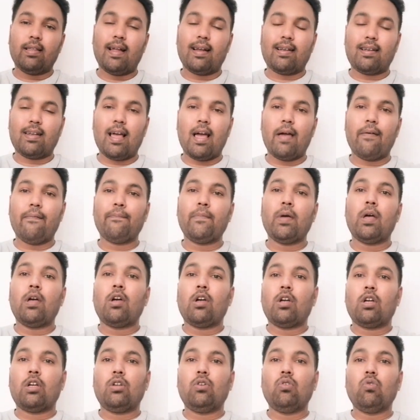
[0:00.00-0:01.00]
that time
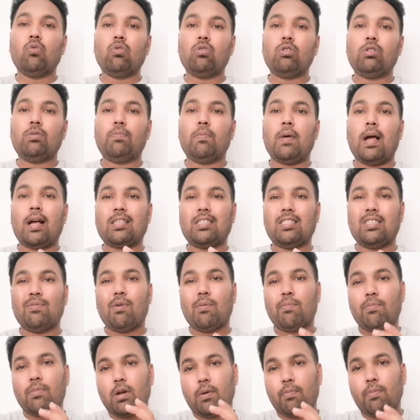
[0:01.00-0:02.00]
use
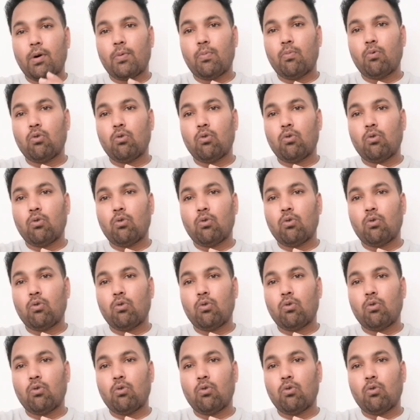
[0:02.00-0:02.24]
maximum rubber